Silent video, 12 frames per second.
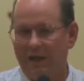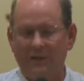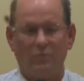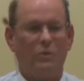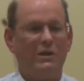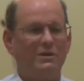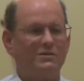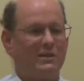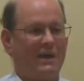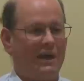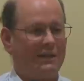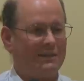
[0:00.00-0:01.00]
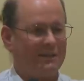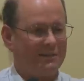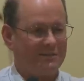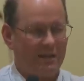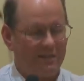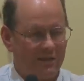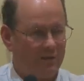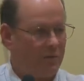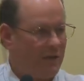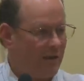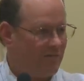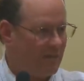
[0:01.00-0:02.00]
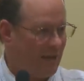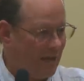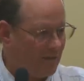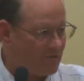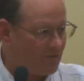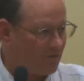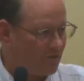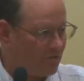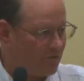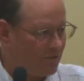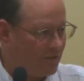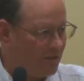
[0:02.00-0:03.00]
And we as Catholics, I think we have the answers.